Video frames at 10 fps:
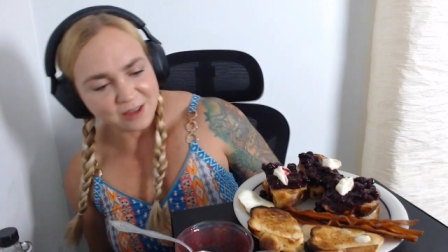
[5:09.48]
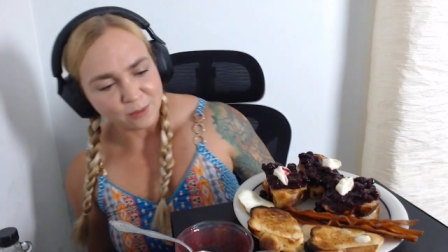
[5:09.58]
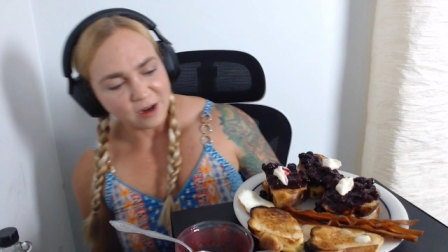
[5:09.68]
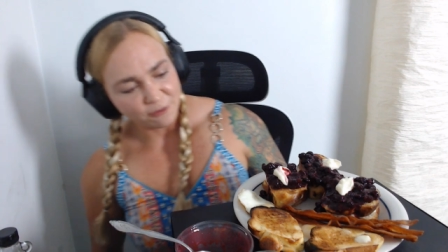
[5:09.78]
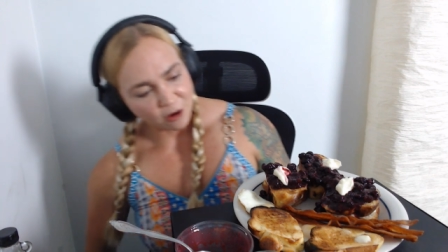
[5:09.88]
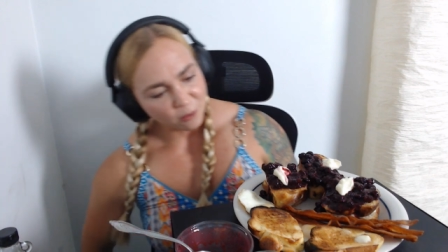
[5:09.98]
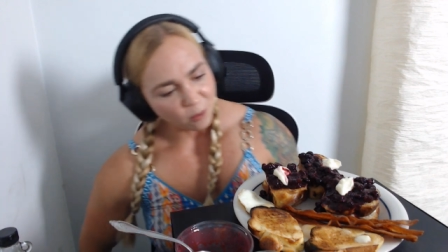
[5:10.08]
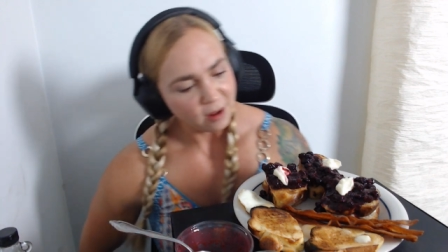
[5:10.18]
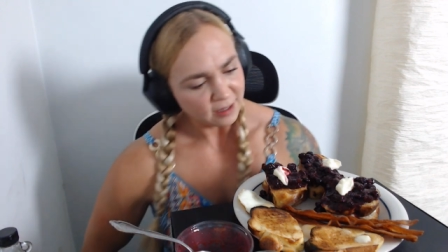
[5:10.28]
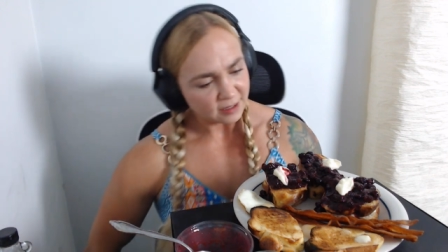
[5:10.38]
eat whatever I
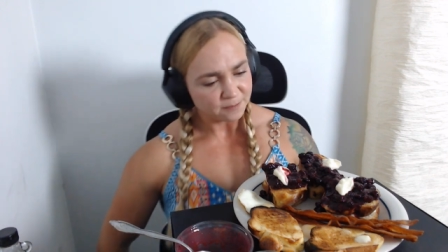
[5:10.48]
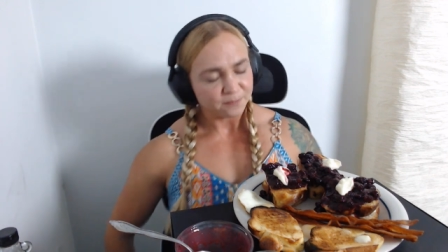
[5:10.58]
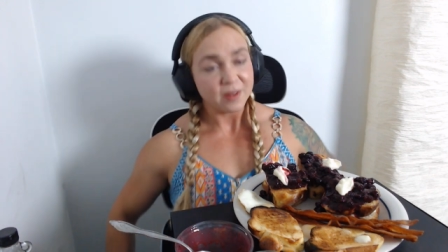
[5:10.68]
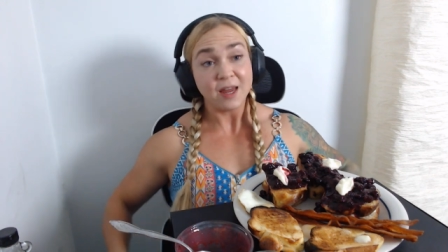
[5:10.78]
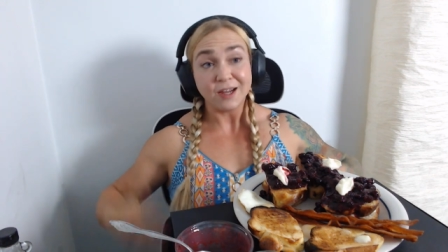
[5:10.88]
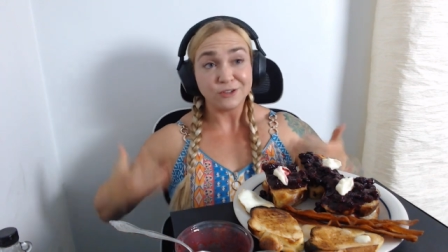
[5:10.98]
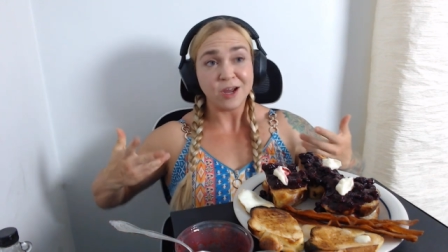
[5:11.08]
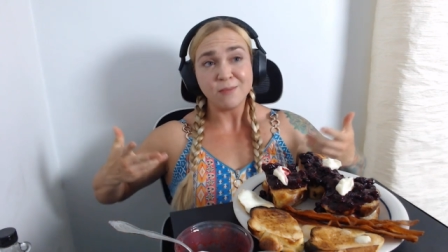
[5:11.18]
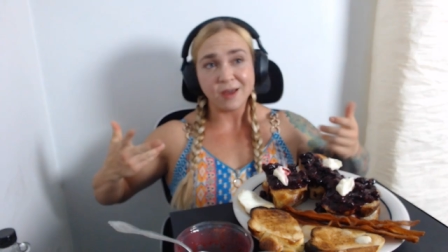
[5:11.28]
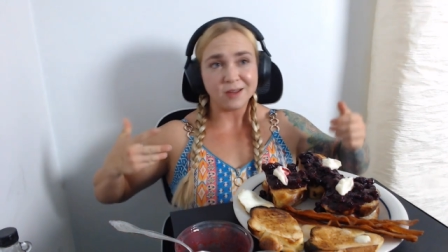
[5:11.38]
want, and I
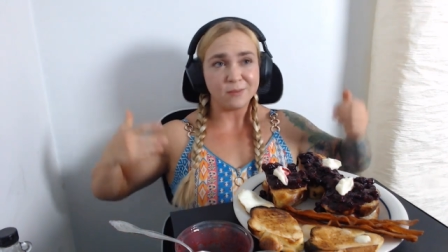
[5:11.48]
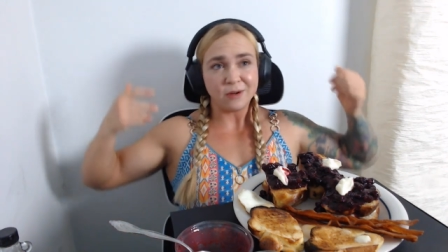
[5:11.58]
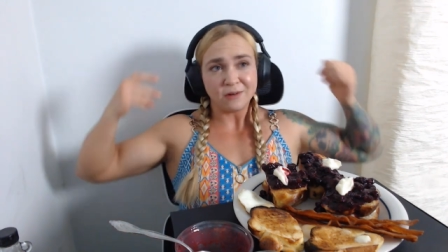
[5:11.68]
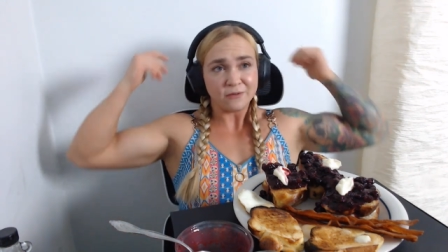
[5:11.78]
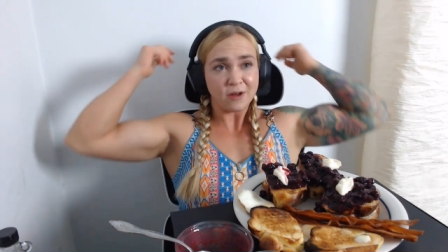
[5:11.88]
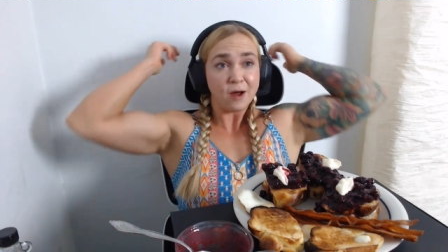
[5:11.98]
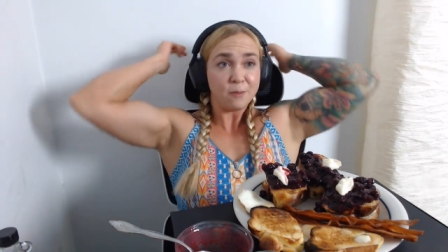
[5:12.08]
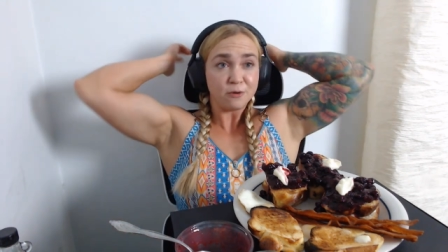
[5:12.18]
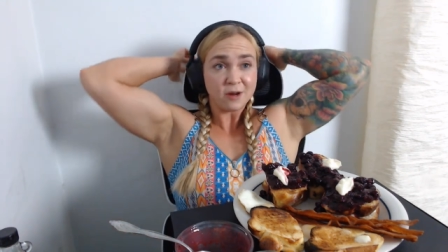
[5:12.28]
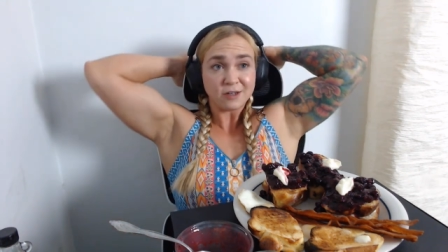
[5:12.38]
try and make it a bit
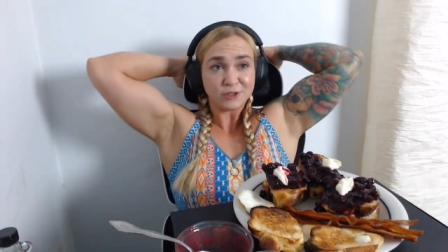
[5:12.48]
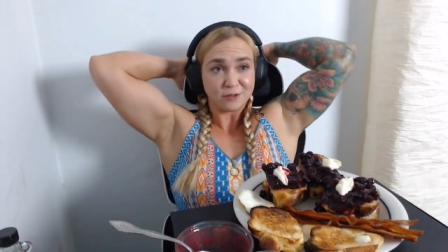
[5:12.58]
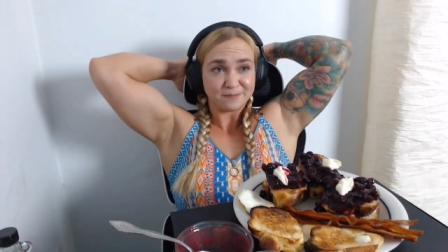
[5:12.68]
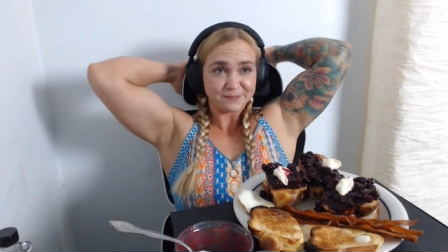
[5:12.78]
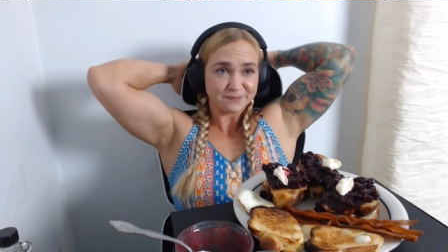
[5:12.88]
of production.